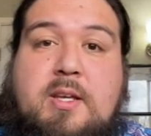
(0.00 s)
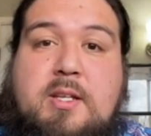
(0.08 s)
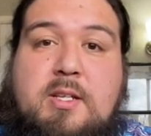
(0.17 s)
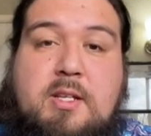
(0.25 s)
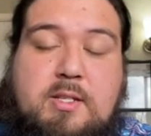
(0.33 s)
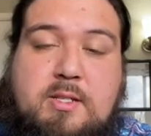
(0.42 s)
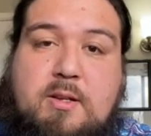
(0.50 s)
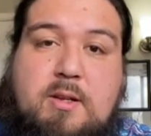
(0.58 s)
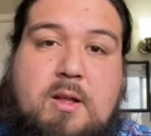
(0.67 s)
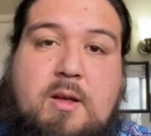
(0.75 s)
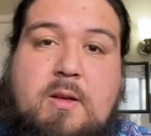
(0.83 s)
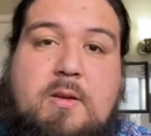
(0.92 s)
It's
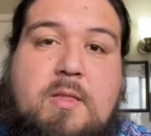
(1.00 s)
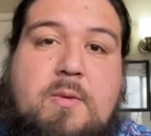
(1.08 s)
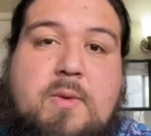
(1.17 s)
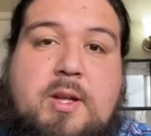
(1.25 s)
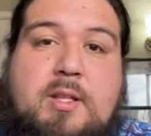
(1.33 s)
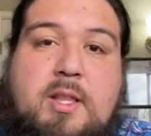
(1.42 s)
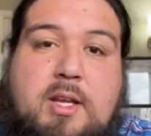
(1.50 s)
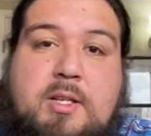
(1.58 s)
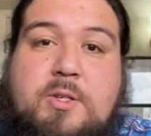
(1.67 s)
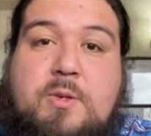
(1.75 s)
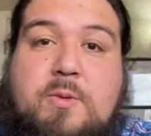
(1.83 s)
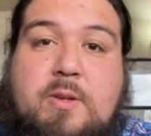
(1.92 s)
another way to like
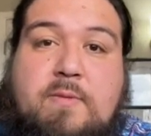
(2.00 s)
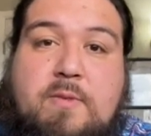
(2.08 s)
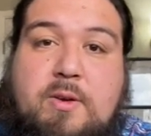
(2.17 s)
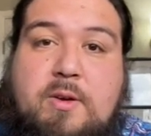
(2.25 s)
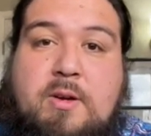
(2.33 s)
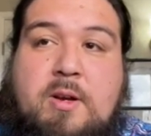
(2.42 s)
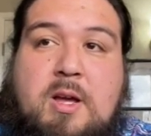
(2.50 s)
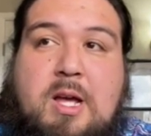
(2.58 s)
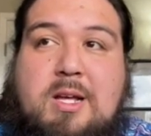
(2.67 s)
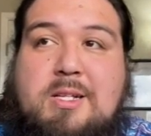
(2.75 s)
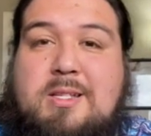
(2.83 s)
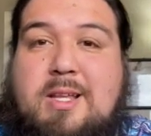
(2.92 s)
tune if you're
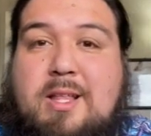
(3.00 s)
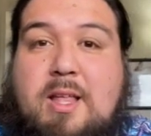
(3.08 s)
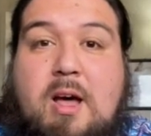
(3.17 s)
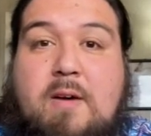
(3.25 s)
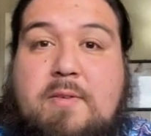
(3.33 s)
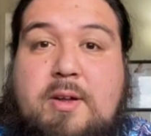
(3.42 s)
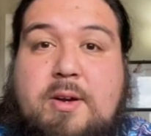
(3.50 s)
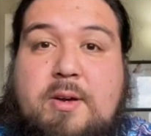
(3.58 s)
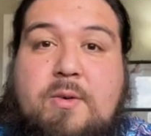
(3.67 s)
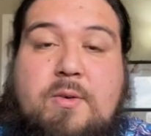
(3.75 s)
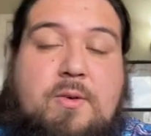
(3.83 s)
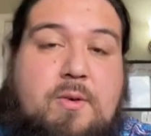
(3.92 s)
slightly off on a note,